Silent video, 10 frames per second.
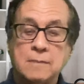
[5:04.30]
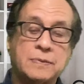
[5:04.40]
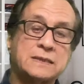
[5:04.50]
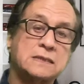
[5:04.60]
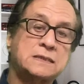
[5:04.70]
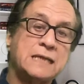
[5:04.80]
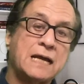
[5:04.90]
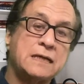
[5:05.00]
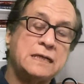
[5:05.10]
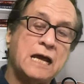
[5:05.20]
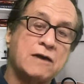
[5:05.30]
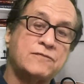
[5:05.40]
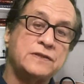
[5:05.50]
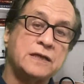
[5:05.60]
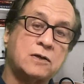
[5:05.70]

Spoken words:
But the second half of the